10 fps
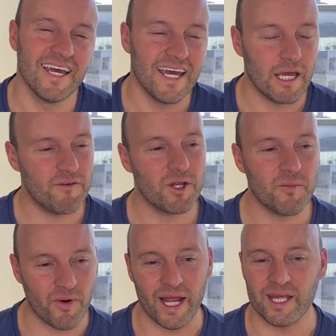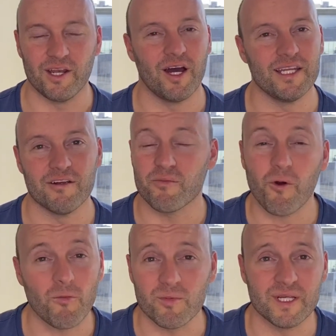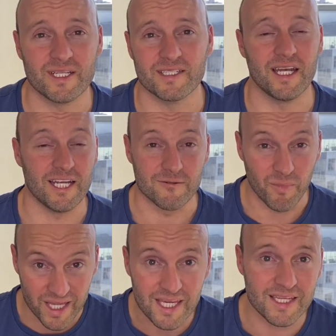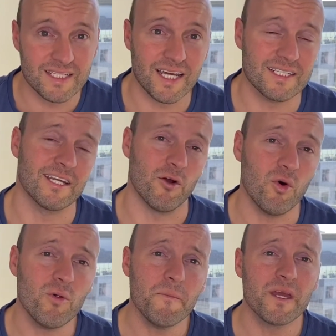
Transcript: If you're going to bracket an idea, it probably doesn't need to be in the text at all.